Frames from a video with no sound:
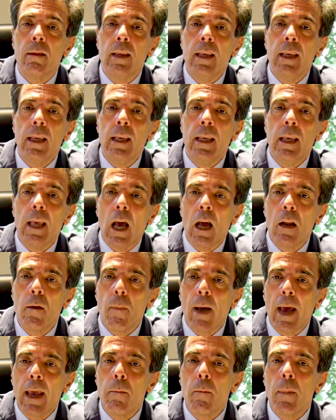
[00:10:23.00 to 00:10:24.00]
And
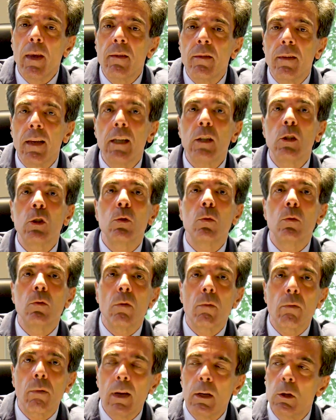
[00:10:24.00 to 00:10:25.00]
my message to
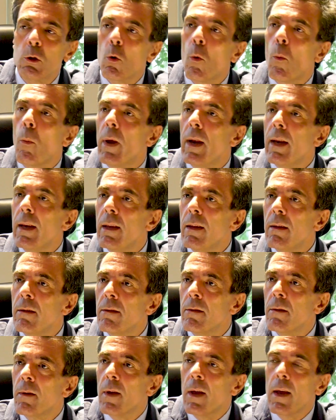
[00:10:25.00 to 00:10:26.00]
the French
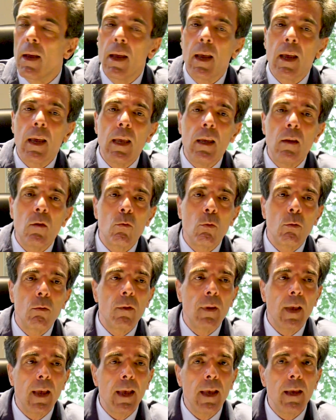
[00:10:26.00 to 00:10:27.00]
companies is to
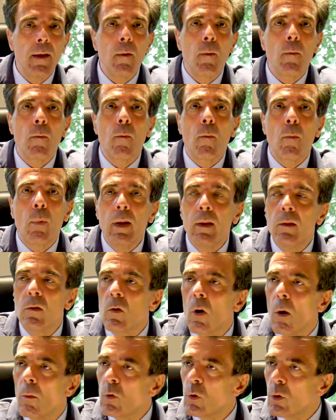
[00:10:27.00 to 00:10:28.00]
say, please
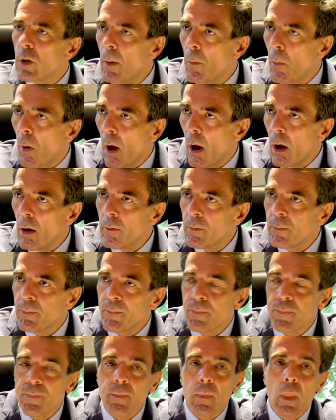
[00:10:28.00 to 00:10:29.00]
come to Nepal,
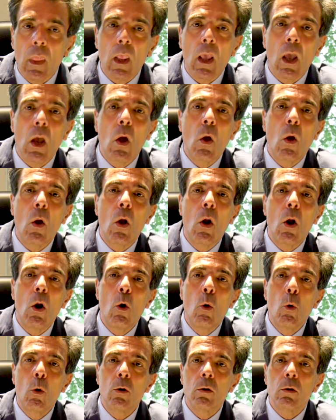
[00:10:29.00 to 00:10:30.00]

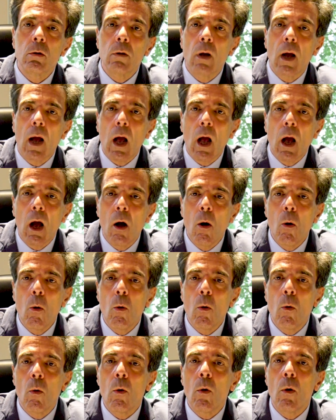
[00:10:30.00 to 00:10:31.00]
look
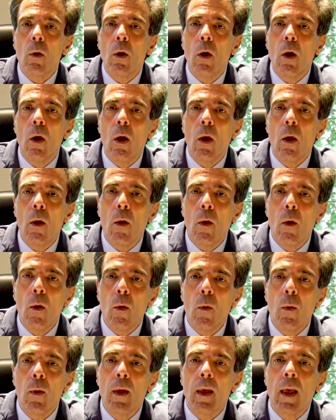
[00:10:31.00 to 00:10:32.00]
how
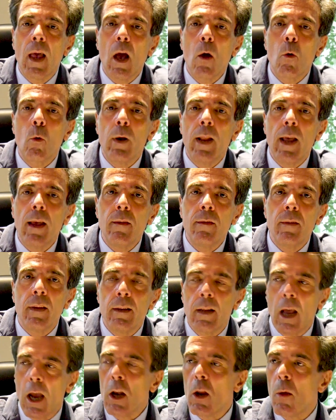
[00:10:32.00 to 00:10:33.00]
could I say,
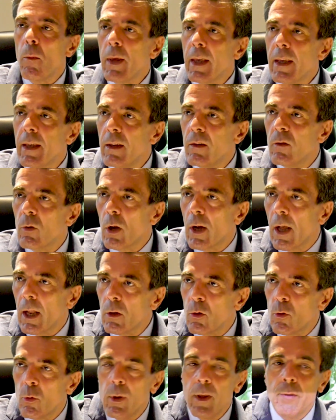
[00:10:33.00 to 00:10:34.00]
dynamic is the
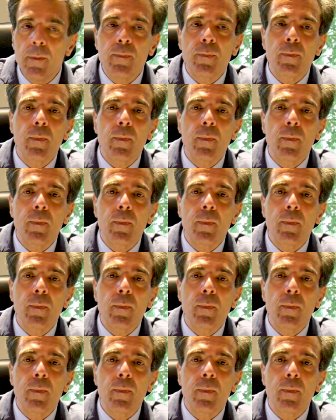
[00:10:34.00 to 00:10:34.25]
country,